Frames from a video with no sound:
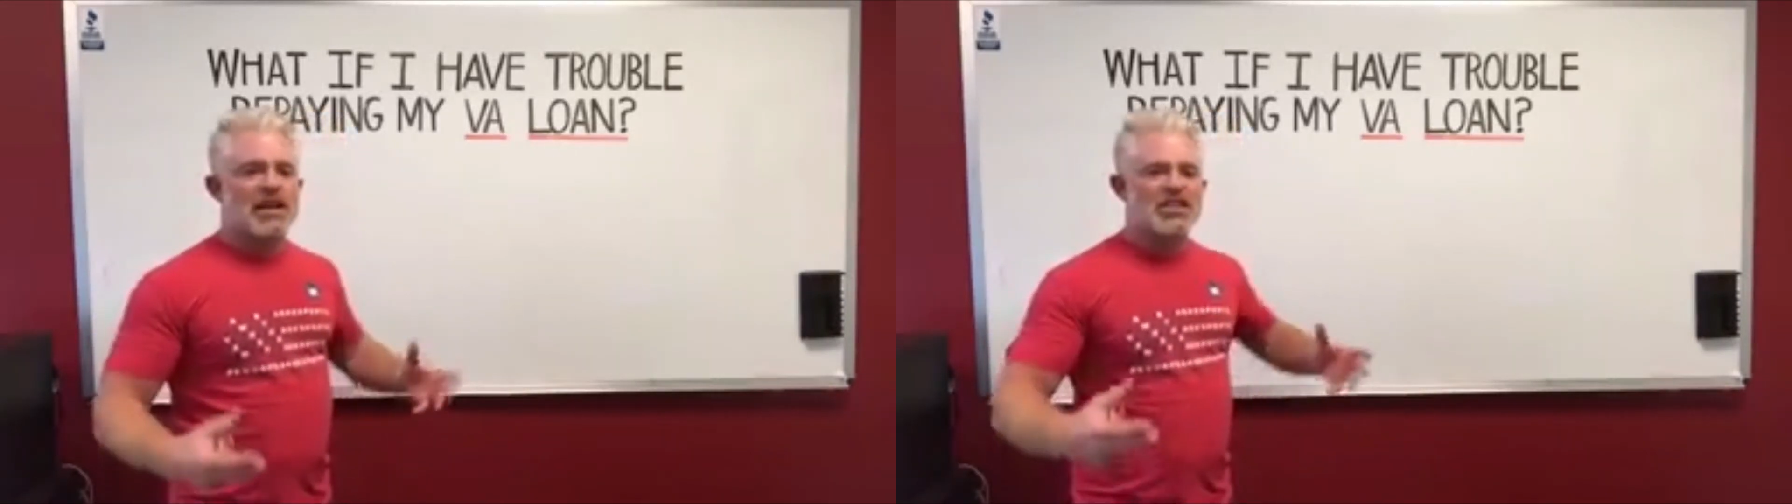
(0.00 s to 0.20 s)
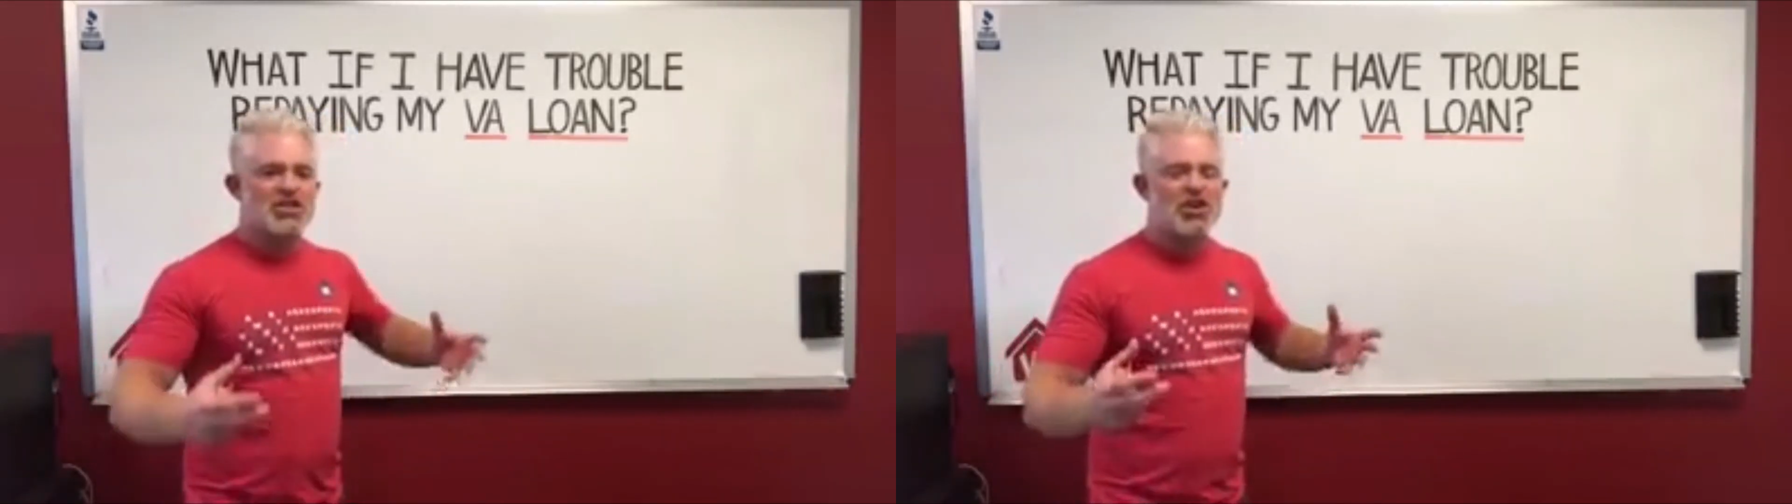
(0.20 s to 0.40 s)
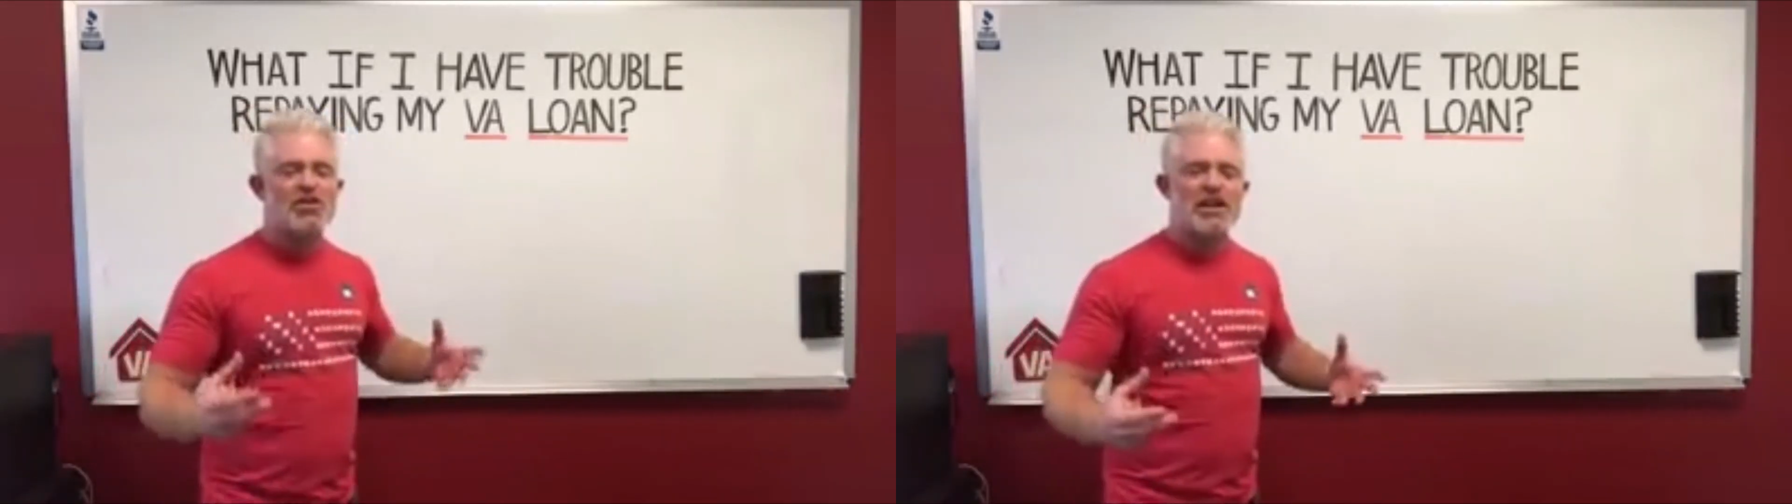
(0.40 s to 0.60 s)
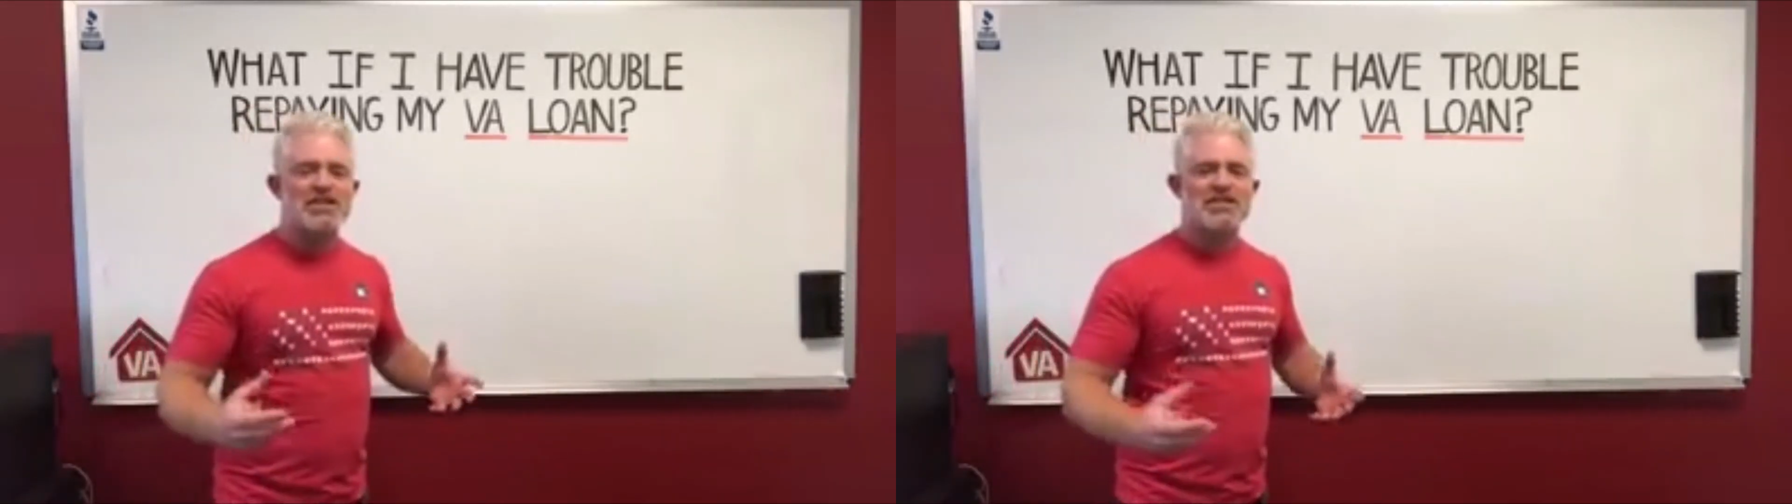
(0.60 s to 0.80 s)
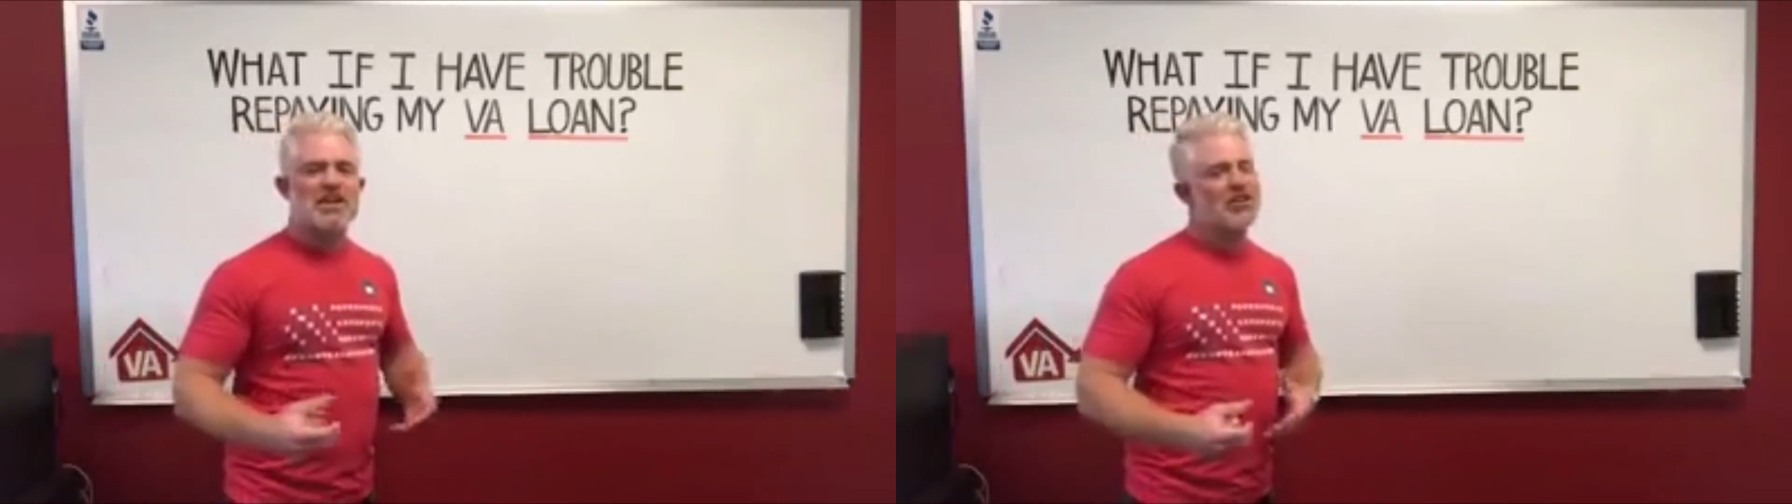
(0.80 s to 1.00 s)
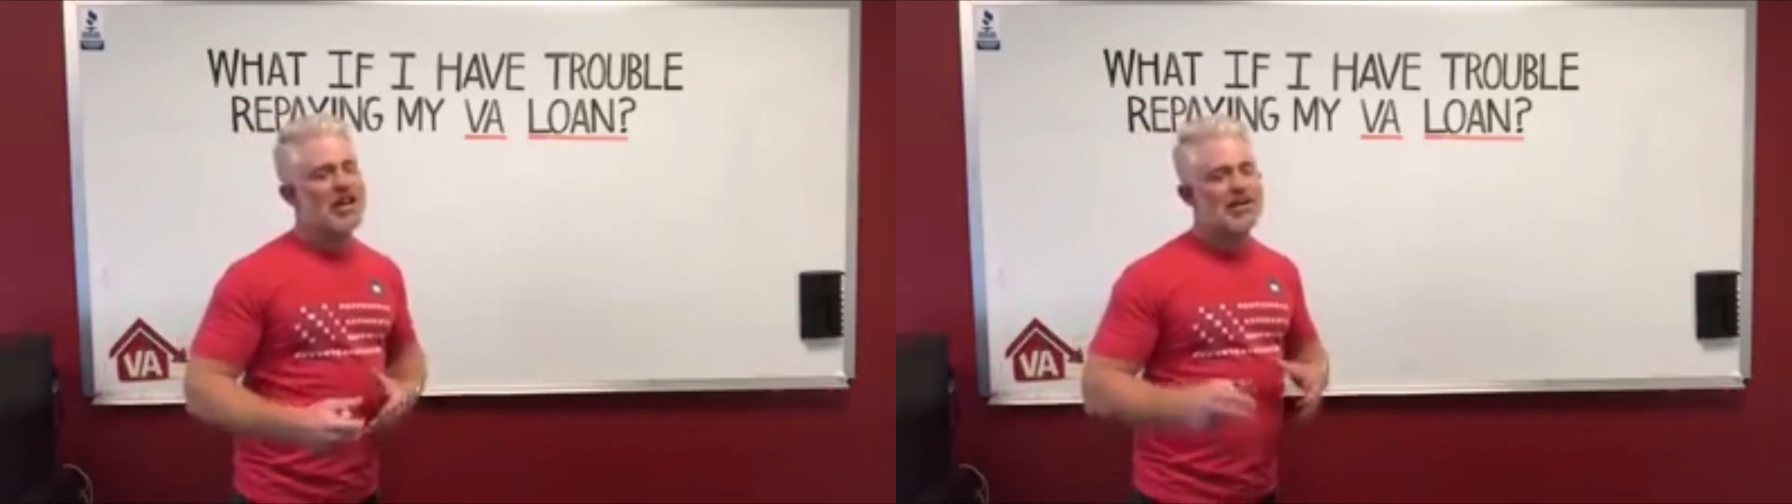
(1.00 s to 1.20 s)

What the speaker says: I struggle not to say their